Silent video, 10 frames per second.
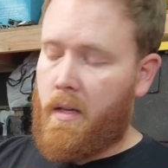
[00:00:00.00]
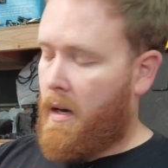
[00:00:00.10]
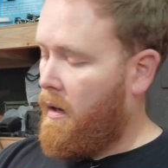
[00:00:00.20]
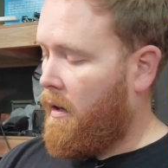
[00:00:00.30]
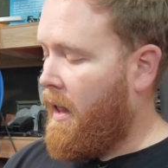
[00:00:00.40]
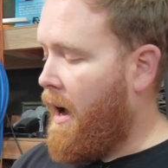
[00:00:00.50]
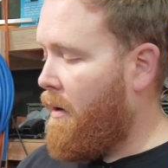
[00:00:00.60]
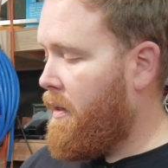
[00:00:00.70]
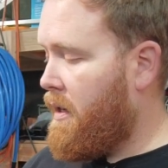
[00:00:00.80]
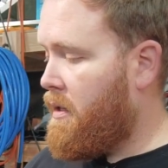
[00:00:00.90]
It'll allow
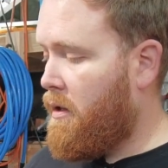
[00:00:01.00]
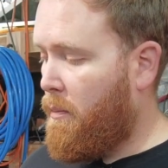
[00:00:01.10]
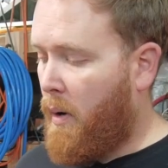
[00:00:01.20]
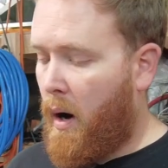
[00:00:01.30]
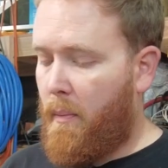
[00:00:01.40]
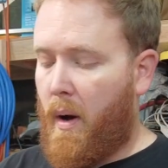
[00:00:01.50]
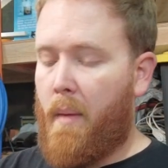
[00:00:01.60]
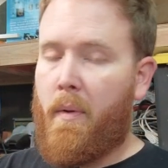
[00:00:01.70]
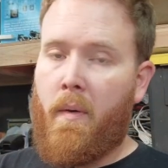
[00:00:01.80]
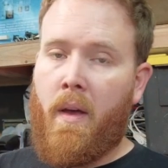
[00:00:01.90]
this to pump
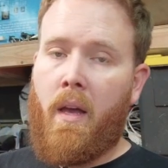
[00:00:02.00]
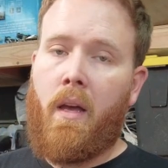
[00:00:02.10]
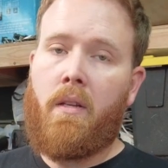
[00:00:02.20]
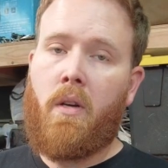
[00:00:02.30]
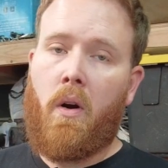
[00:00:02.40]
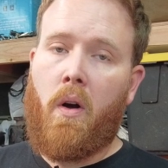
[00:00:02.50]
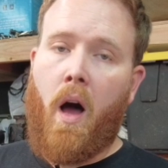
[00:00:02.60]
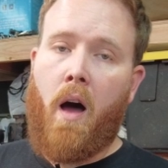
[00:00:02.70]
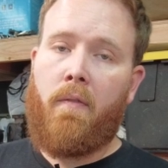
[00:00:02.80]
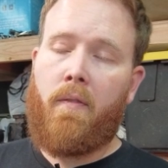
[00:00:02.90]
up and turn
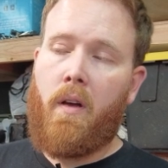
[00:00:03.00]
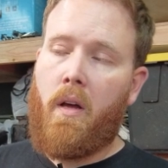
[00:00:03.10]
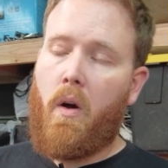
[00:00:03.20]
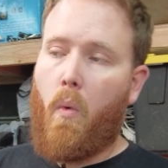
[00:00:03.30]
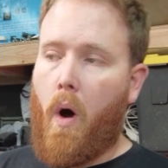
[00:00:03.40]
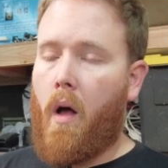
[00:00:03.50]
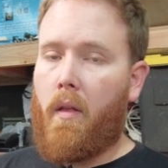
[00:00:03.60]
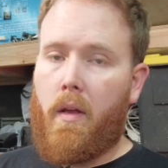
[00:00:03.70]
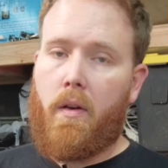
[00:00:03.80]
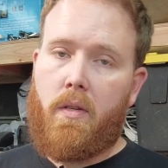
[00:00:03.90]
off while
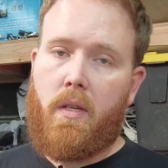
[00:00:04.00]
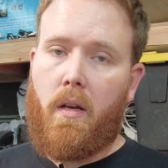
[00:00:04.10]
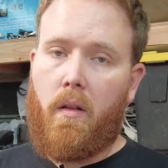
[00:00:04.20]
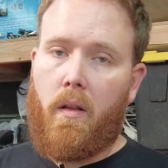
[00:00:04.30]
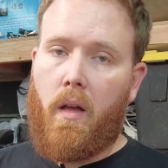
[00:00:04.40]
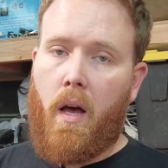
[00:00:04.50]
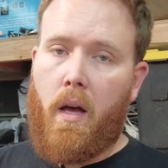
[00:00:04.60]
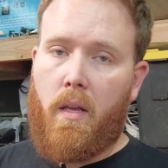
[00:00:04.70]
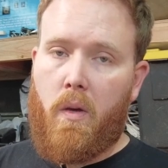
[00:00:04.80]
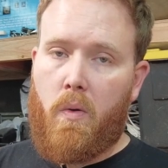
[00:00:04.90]
you're still uh,
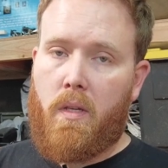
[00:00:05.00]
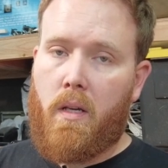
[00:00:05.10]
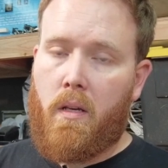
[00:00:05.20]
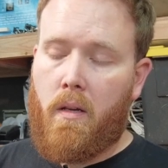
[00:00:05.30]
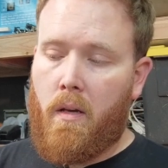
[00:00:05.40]
using